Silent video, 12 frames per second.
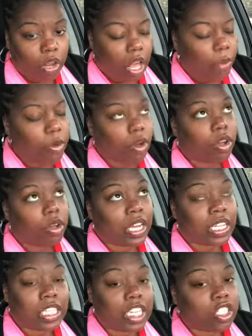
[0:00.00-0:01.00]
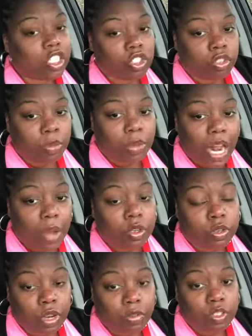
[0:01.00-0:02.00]
a conditioning treatment I
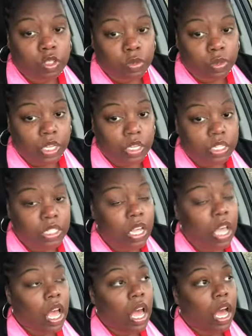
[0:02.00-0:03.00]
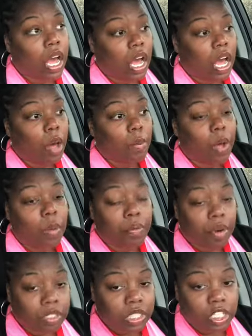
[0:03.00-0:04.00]
would do every 2 weeks. A
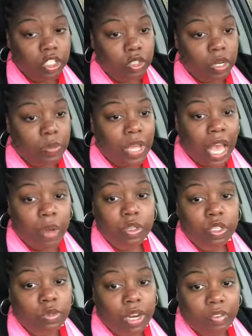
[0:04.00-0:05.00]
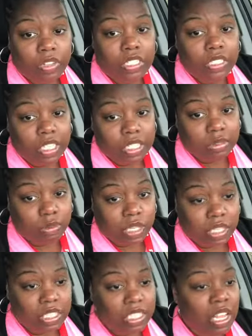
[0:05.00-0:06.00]
protein treatment I would do every 6
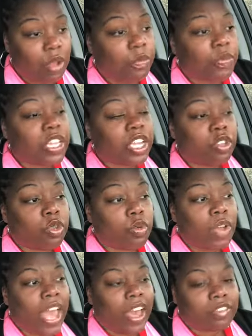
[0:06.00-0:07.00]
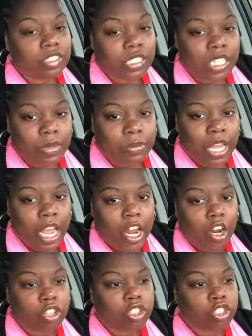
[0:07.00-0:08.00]
weeks. You have to keep that
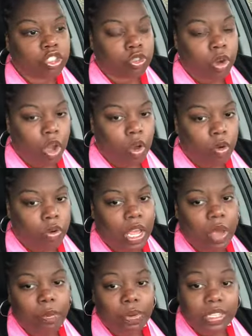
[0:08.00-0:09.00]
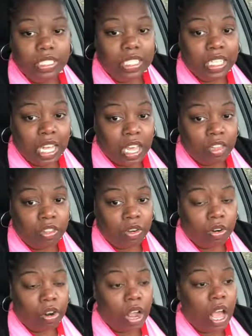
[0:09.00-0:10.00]
hair strong and put
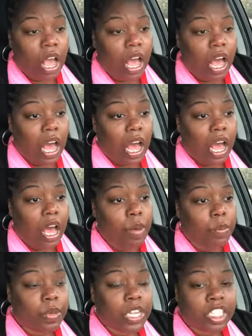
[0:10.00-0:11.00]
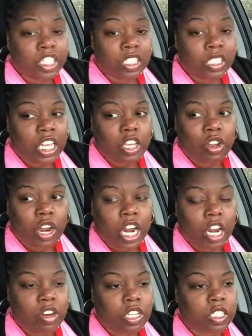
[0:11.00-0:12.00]
together. Because just think your
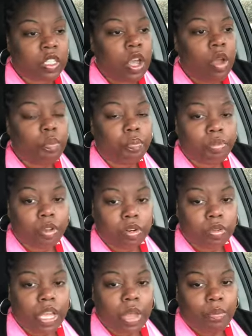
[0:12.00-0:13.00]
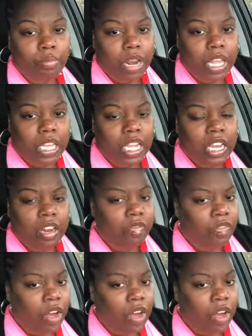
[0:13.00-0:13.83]
hair is brittle and breaking and